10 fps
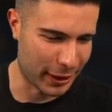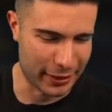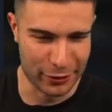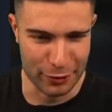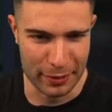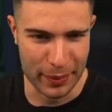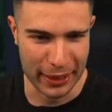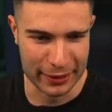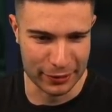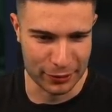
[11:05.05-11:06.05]
Straight
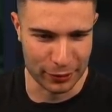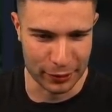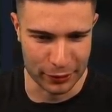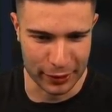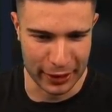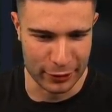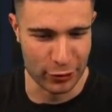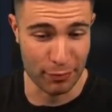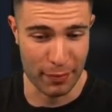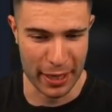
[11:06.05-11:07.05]
back to 200k.
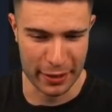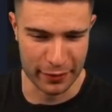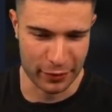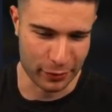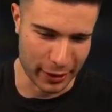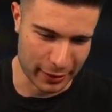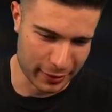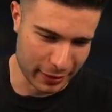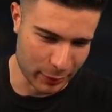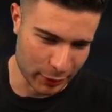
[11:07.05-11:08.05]
Just massive swings.
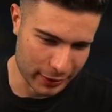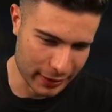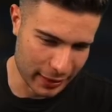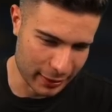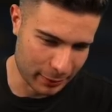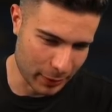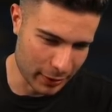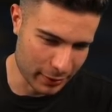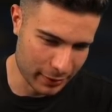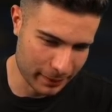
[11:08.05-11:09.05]
Come on. 10
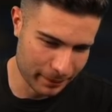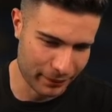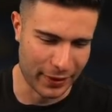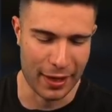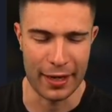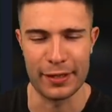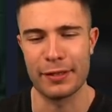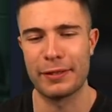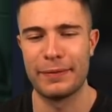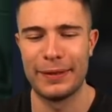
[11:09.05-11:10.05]
spins.
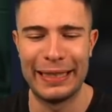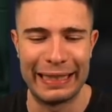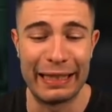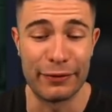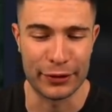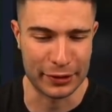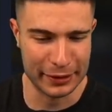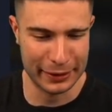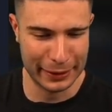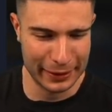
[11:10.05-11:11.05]
Nice. Love it.
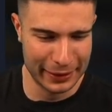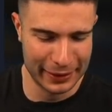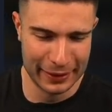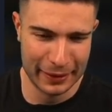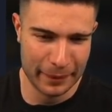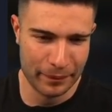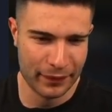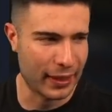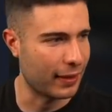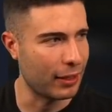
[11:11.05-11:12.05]

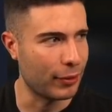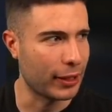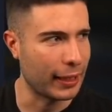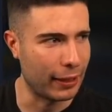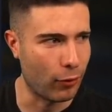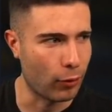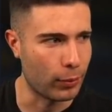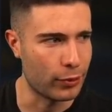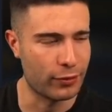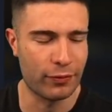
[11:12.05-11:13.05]
I think we're going to get
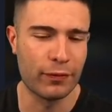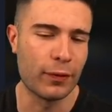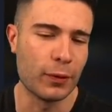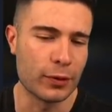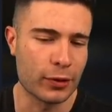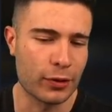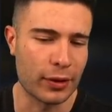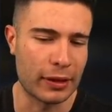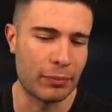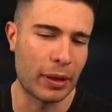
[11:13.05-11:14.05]
almost full
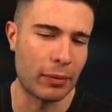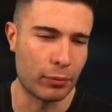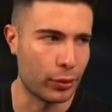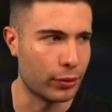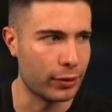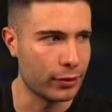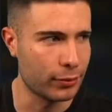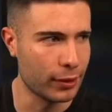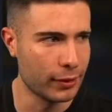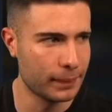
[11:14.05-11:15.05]
screen bamboo on this
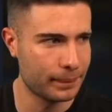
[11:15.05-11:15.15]
one.